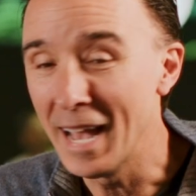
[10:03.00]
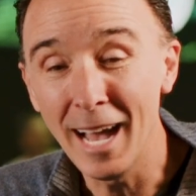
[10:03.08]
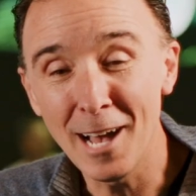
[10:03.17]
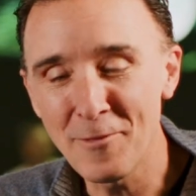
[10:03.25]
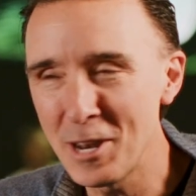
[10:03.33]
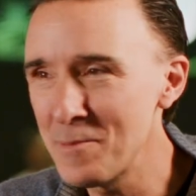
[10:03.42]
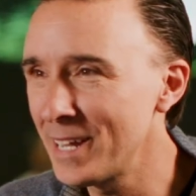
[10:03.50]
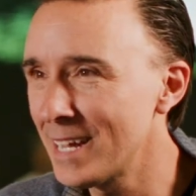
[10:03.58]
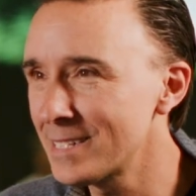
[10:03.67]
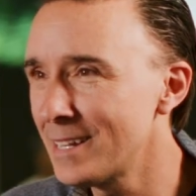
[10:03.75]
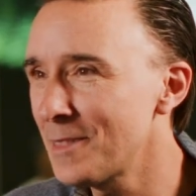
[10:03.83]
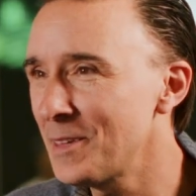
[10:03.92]
Yeah, if anybody
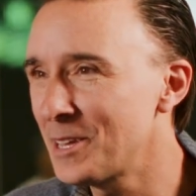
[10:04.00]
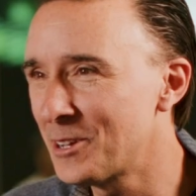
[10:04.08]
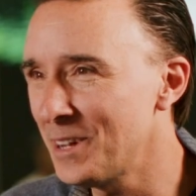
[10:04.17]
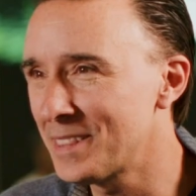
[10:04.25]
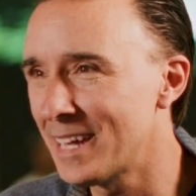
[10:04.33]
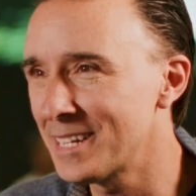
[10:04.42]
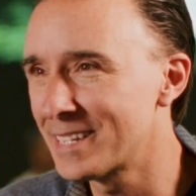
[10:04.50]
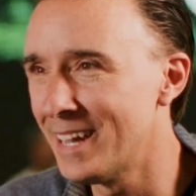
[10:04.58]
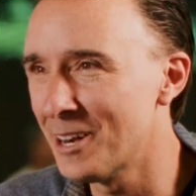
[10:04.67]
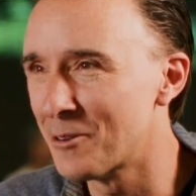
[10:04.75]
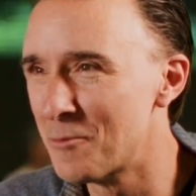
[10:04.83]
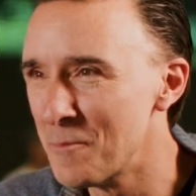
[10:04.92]
has anything good, let us know.